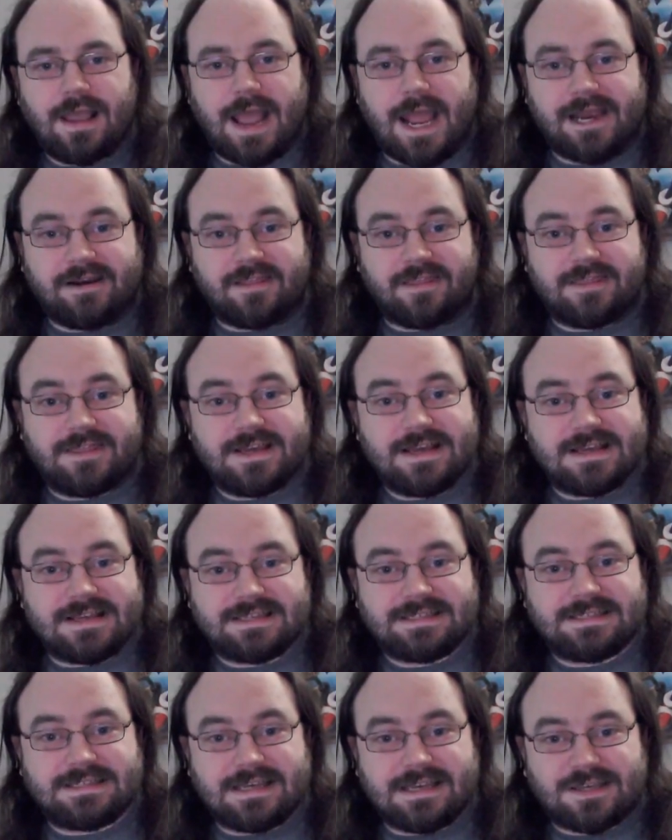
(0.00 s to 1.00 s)
And
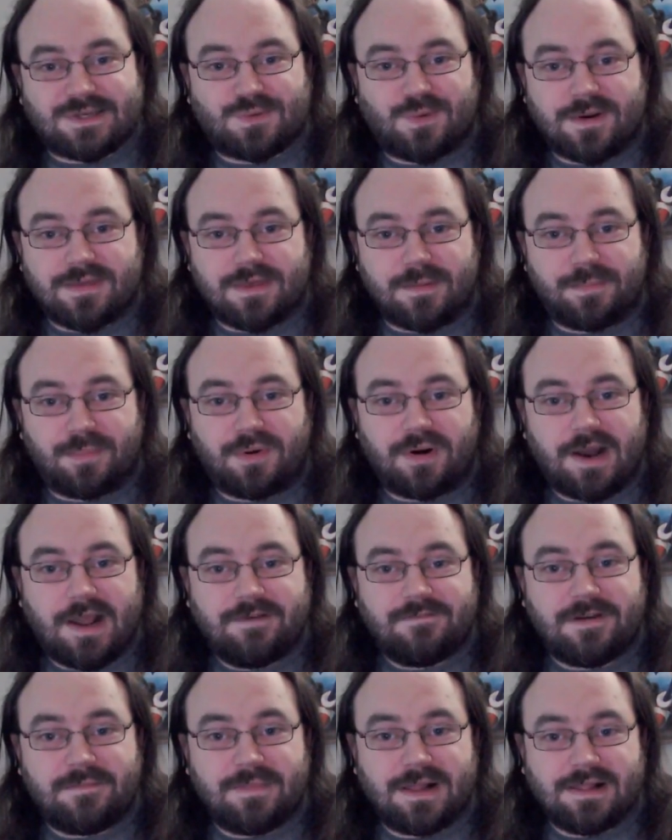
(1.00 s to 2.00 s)
this is where the
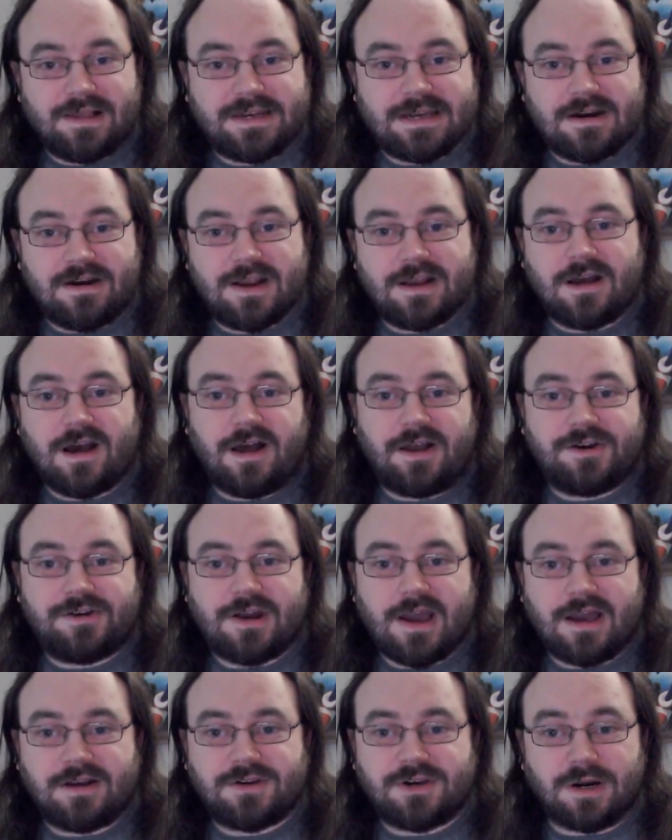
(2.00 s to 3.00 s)
private military
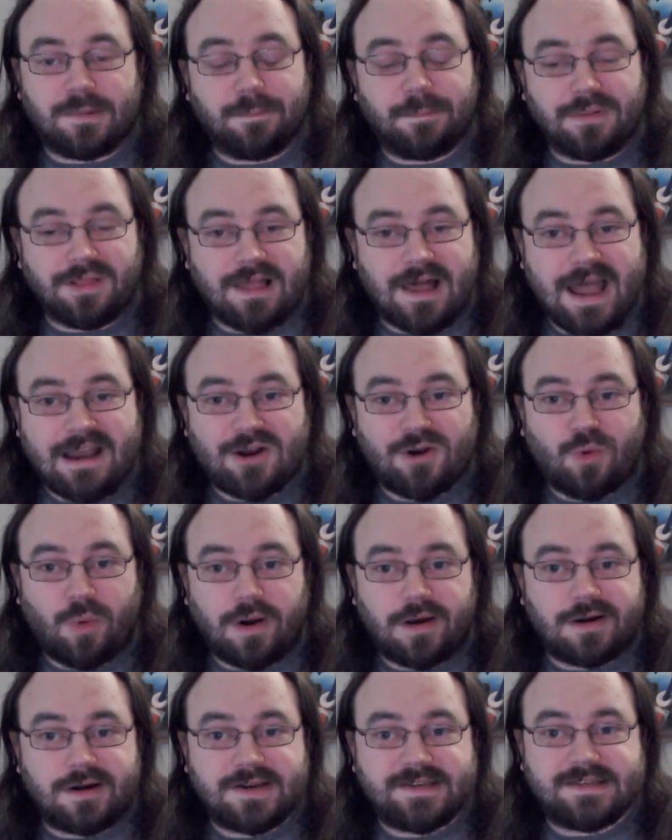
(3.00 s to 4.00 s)
contractor
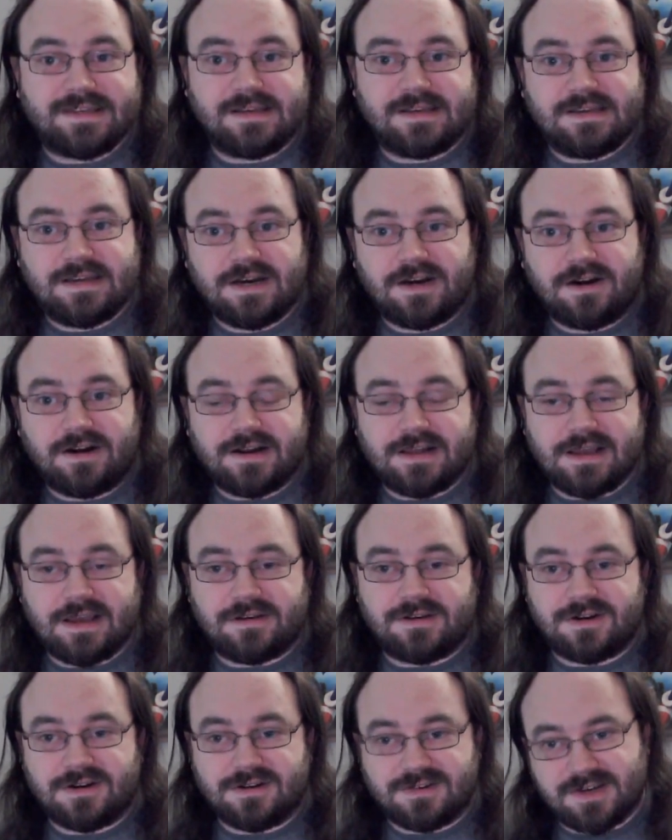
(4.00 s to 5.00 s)
Blackwater Security
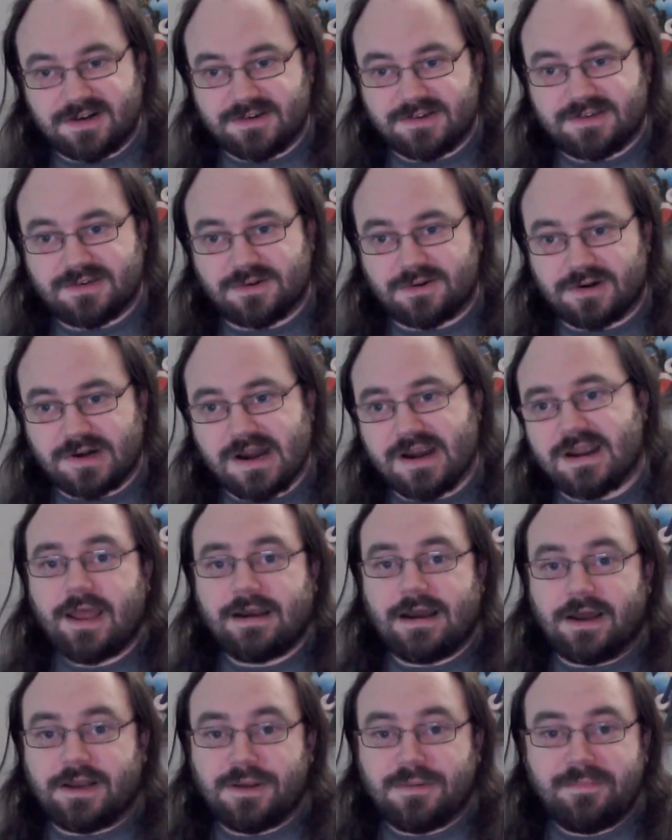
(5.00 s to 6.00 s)
enters our story.
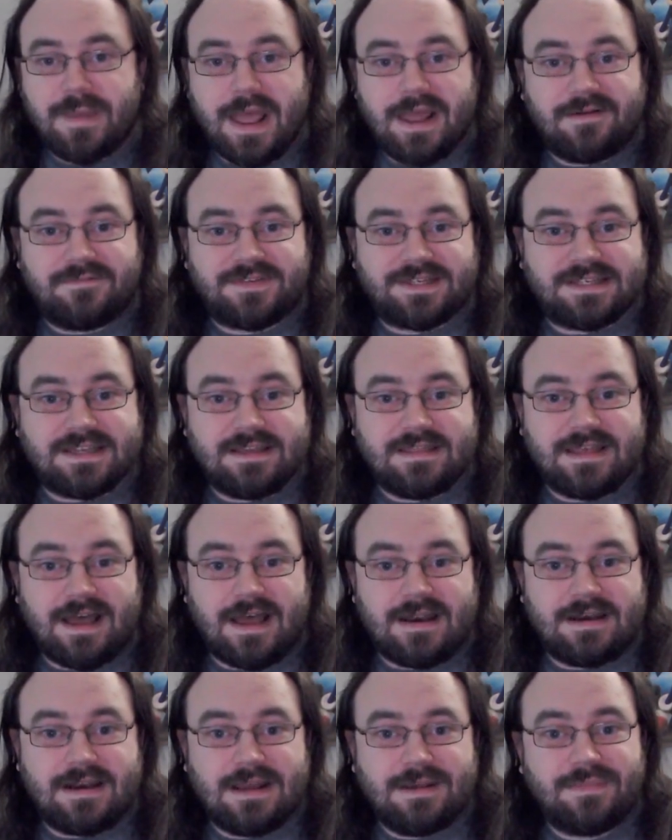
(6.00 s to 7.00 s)
Now, you may have seen
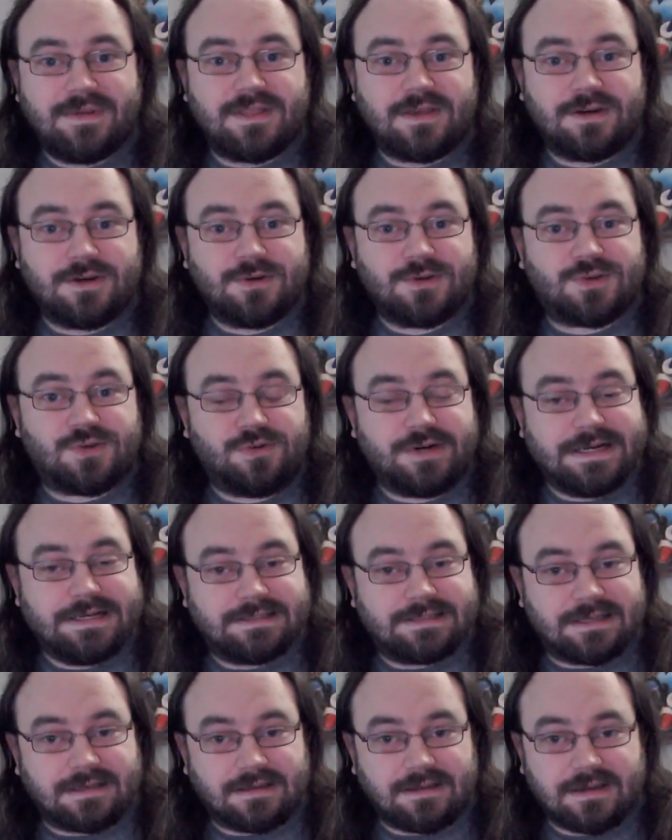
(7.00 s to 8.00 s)
that name in the news
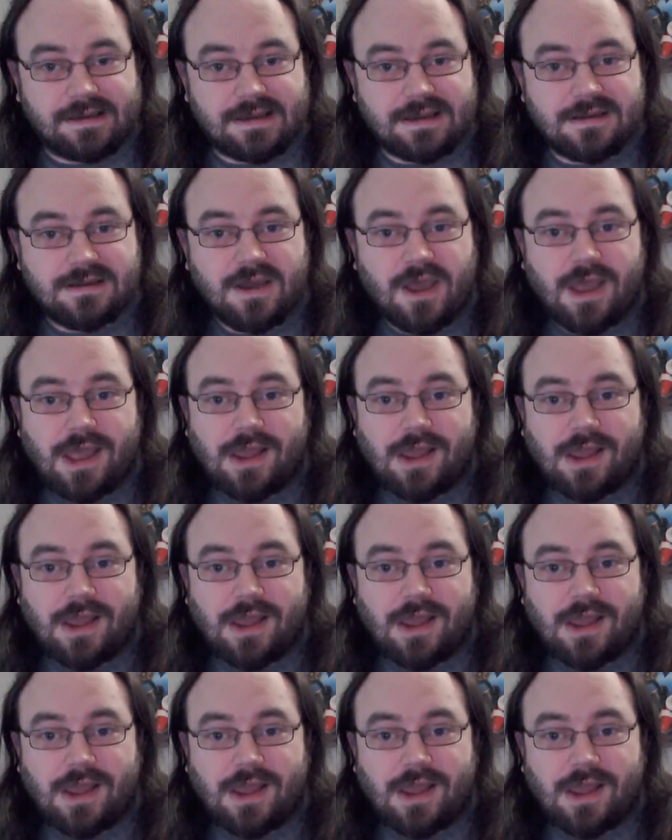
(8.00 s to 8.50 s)
recently.